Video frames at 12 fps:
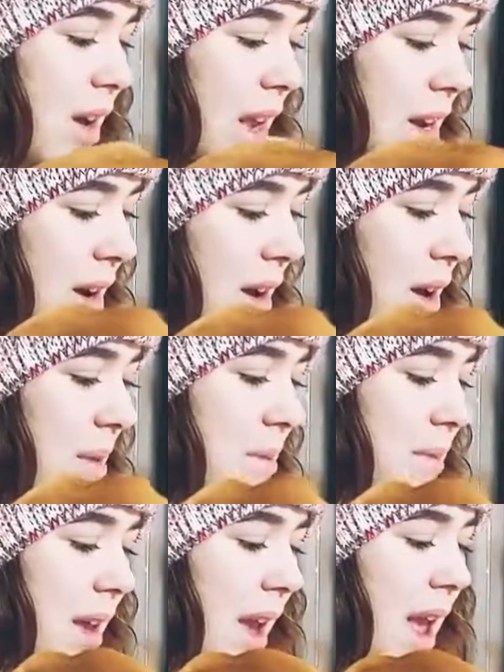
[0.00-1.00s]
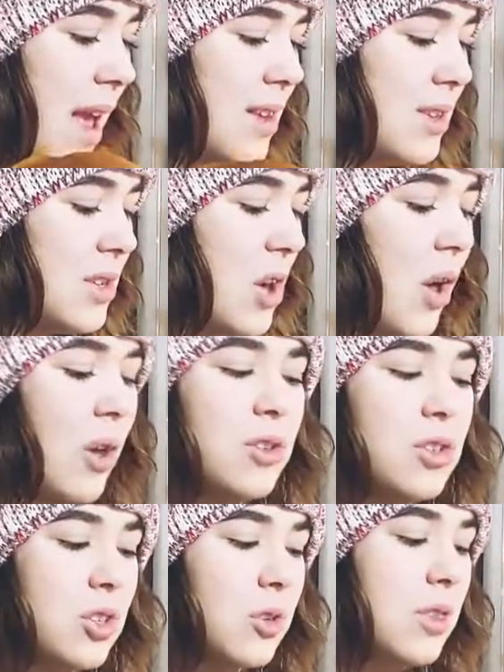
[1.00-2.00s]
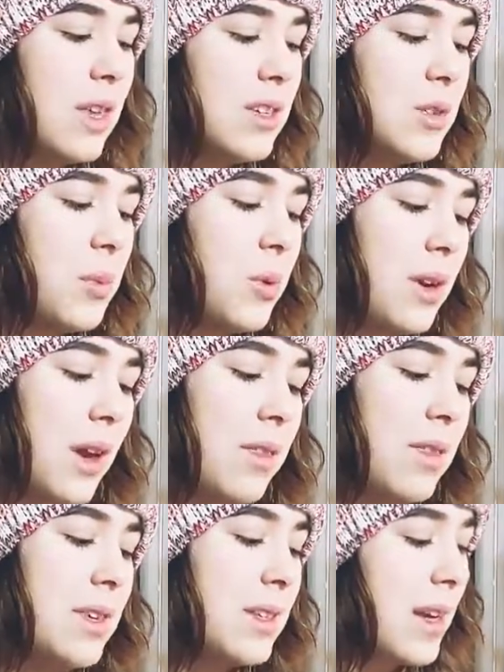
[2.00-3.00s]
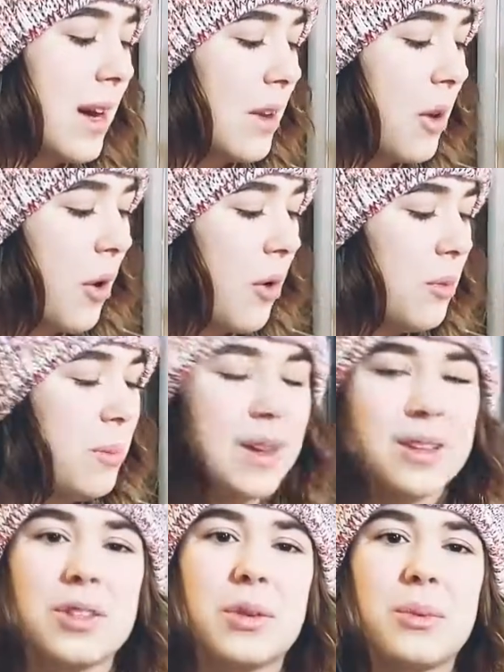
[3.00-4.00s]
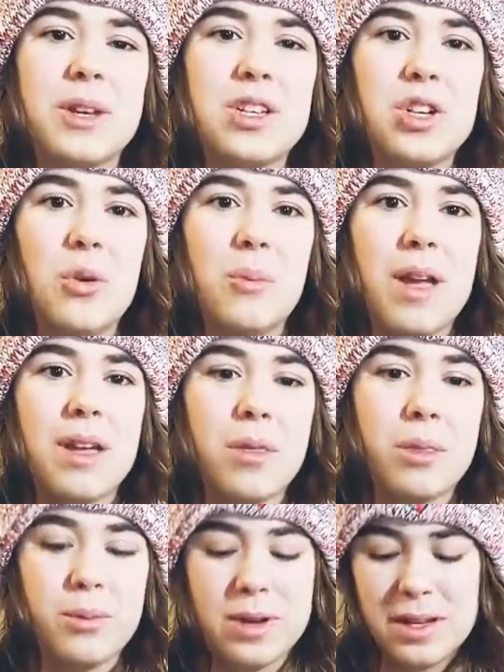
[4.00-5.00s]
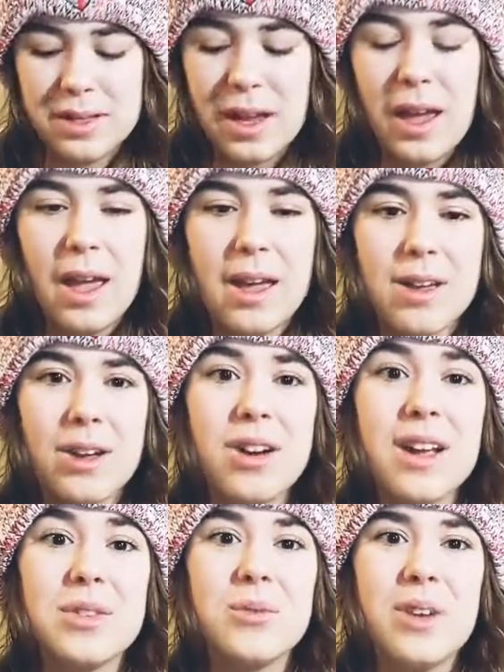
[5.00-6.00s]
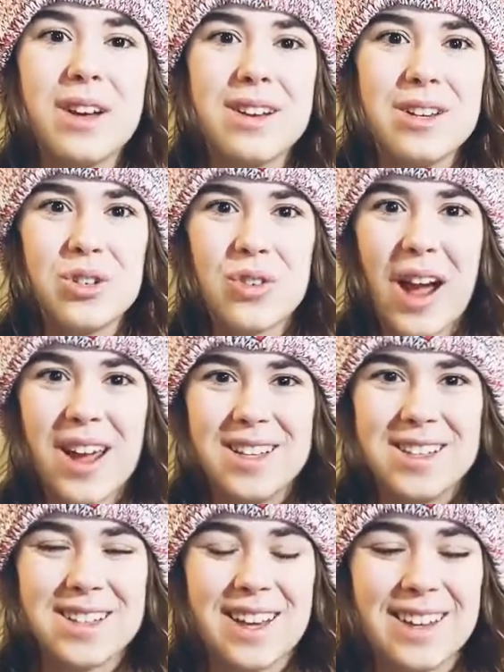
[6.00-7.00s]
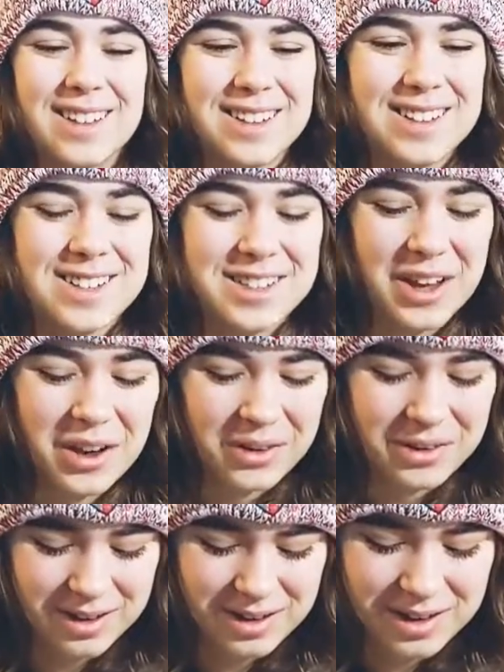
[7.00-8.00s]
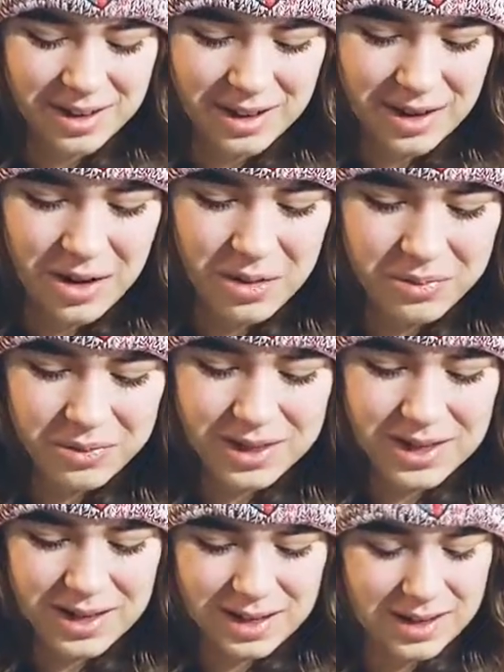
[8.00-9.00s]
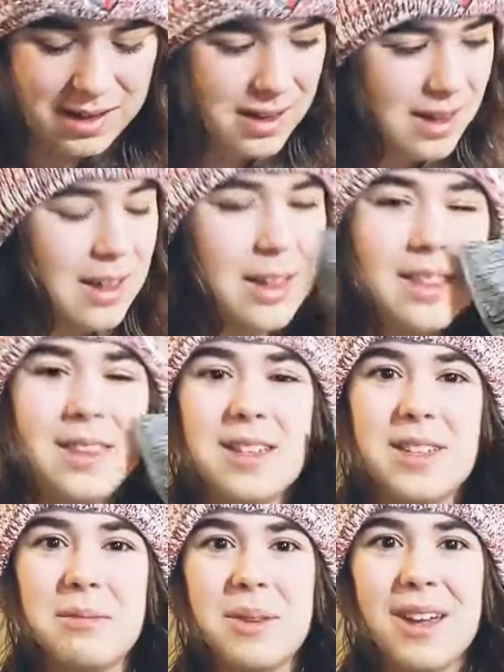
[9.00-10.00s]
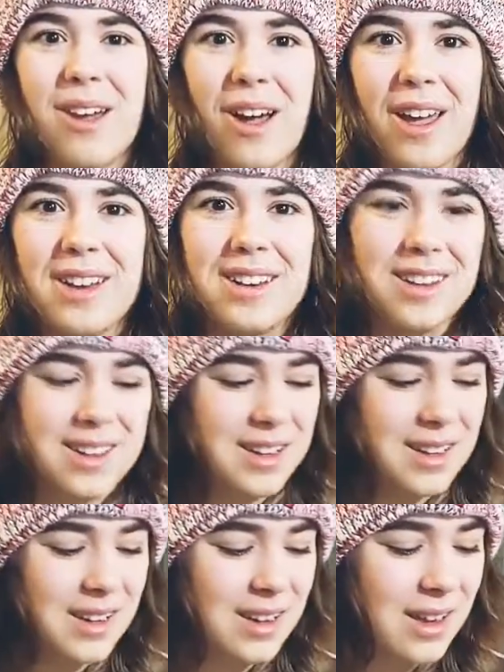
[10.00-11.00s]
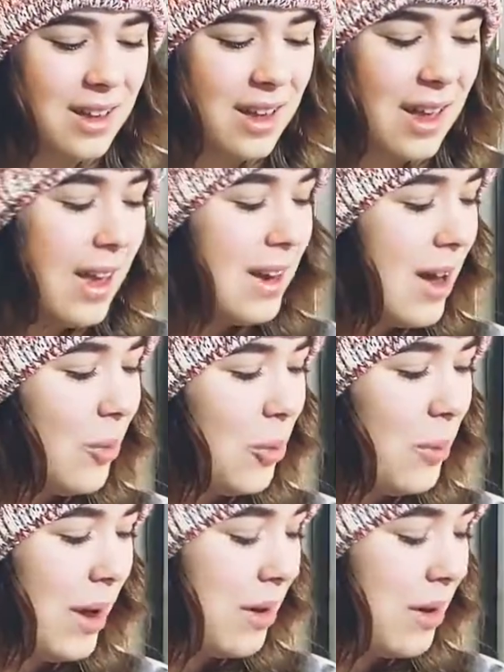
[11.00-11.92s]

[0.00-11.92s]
great, and also they support healthy skin and coat because they're rich in omega-3s, and Gunner has very dry skin, so hopefully this will be good and help him